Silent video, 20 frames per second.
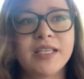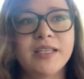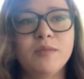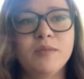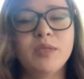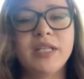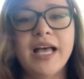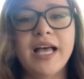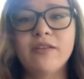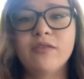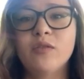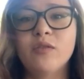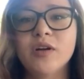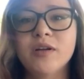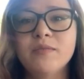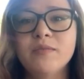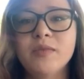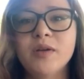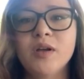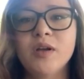
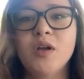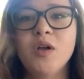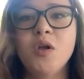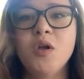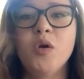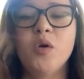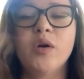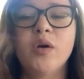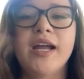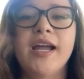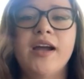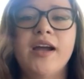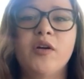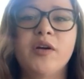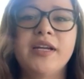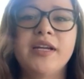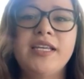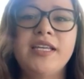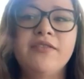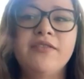platform,
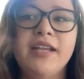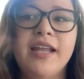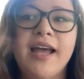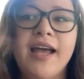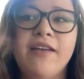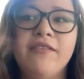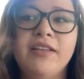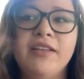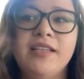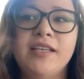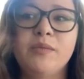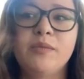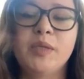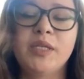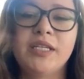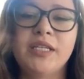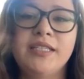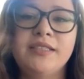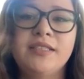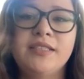or even having the
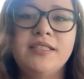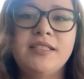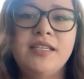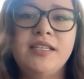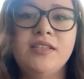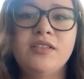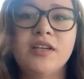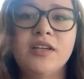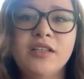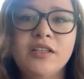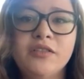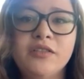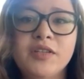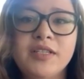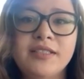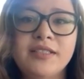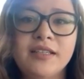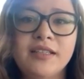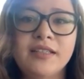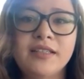ability to teach other
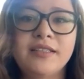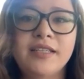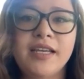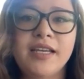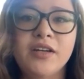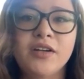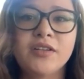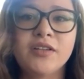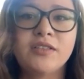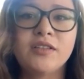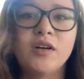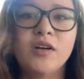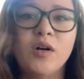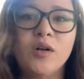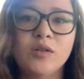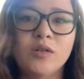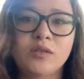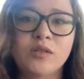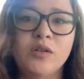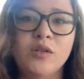facilitators to
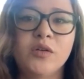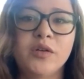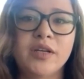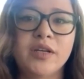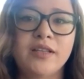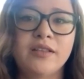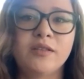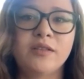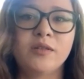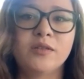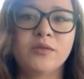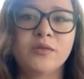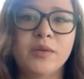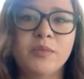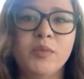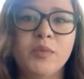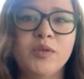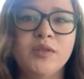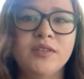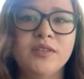also create those
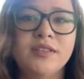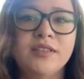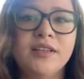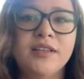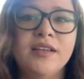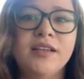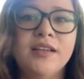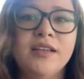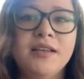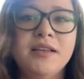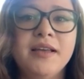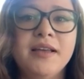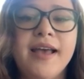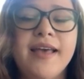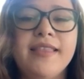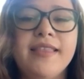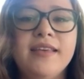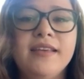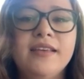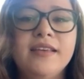ripples,
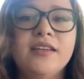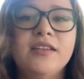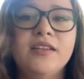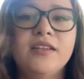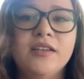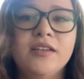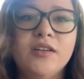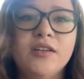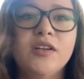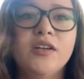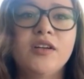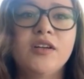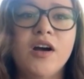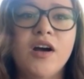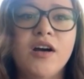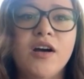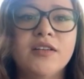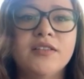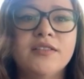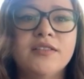I think it could
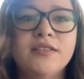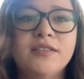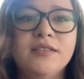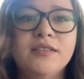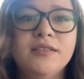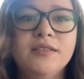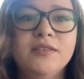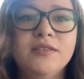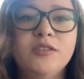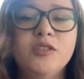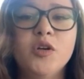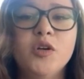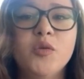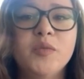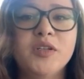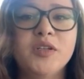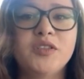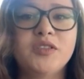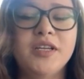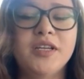cause so
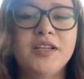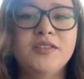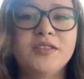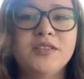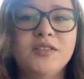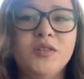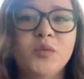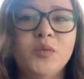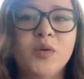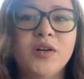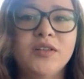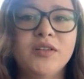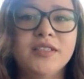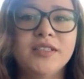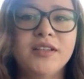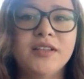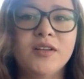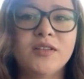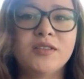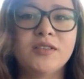much change in the world,
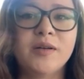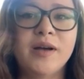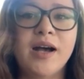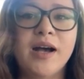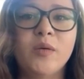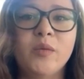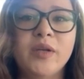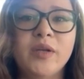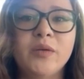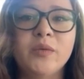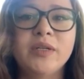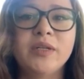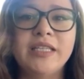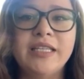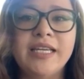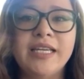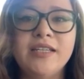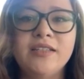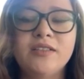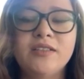and also how we
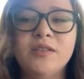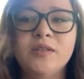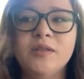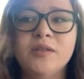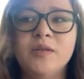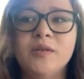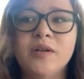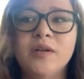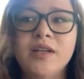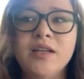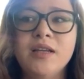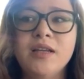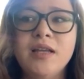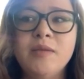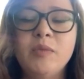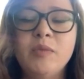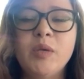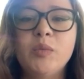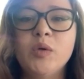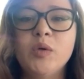relate to
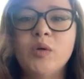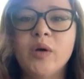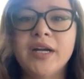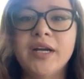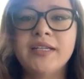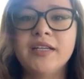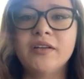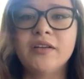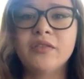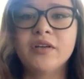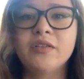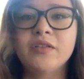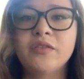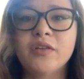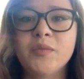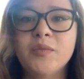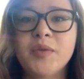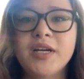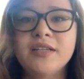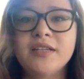people who are different
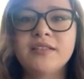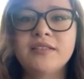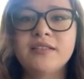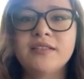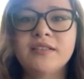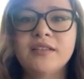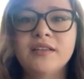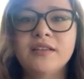from us,